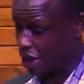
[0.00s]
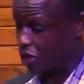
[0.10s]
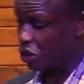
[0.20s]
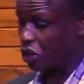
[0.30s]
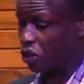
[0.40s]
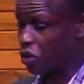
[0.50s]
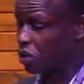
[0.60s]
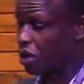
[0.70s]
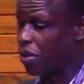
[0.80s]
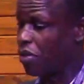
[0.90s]
now she
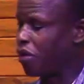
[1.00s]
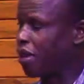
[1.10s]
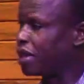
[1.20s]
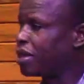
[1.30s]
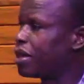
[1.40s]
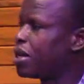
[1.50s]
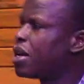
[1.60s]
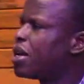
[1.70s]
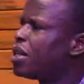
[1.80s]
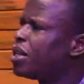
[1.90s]
talks about things.
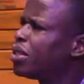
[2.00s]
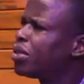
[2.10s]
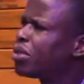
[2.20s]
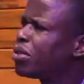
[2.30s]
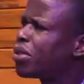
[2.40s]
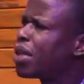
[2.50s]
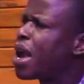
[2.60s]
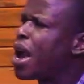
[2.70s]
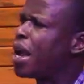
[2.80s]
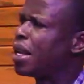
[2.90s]
So
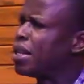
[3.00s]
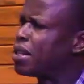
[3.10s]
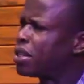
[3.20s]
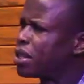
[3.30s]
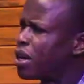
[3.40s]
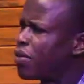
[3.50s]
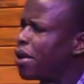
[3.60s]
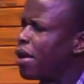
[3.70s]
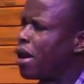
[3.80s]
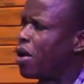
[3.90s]
there I
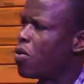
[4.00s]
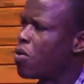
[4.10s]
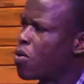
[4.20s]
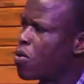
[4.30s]
discover now